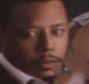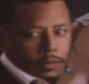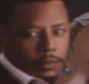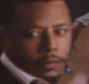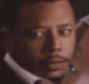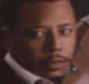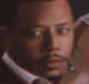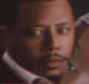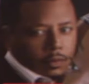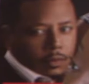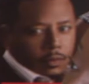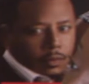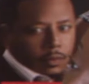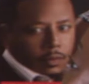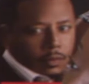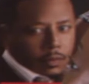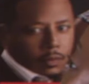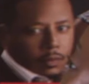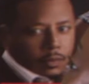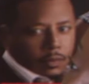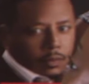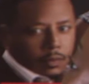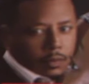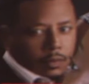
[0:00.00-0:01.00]

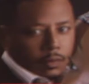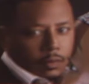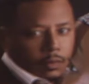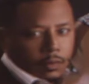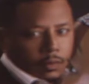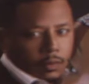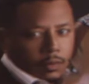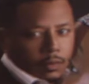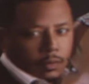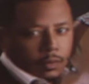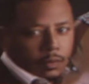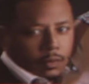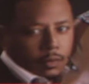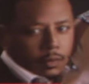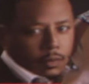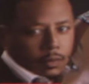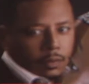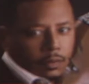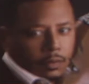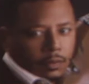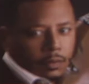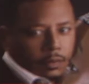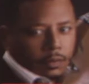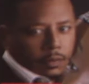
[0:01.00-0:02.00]

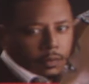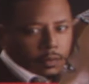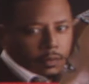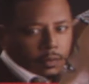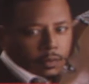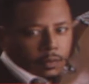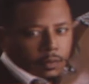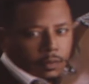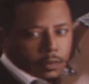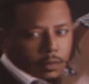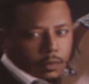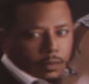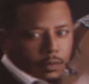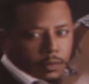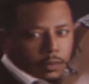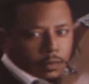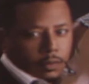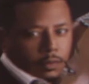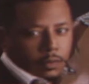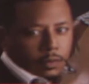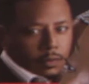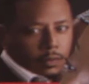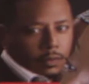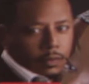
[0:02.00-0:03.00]

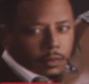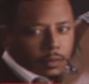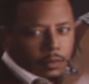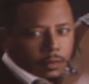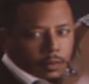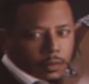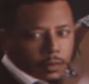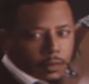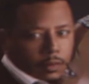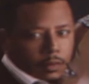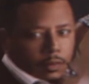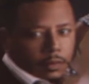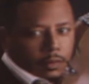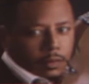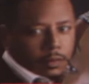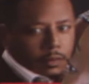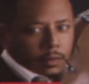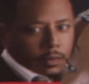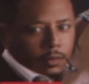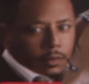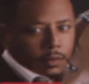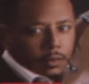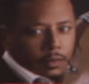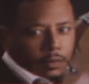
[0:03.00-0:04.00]

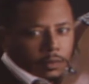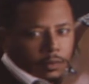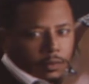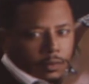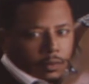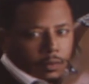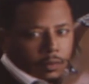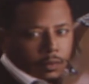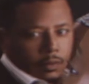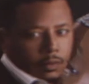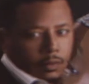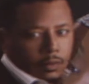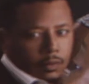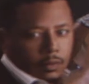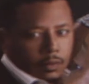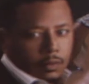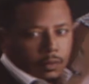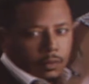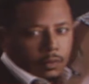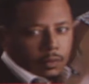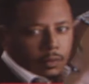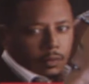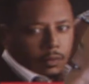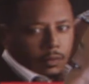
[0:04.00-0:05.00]

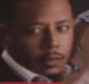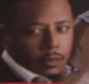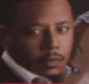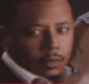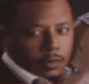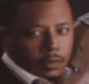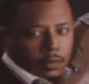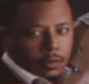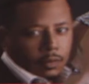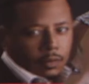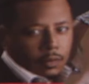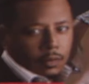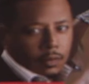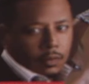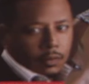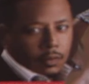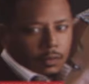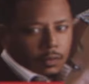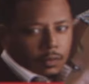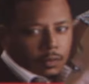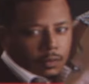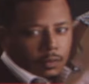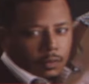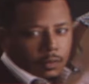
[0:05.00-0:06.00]

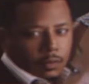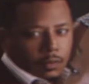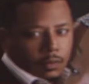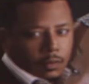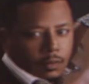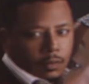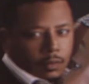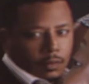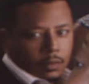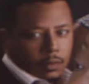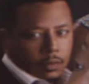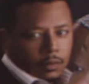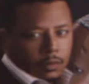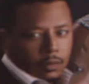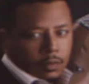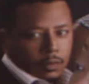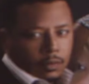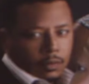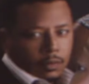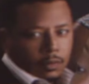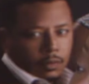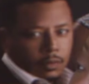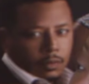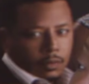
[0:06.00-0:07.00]

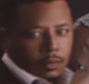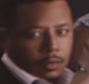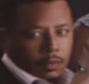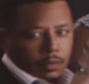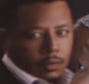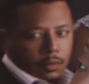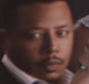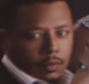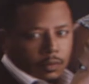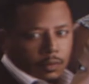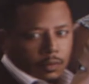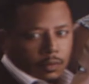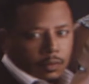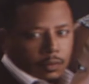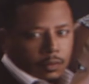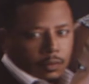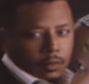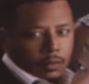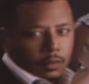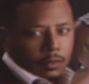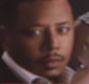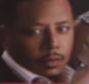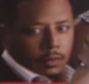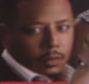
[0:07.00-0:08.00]
[no speech]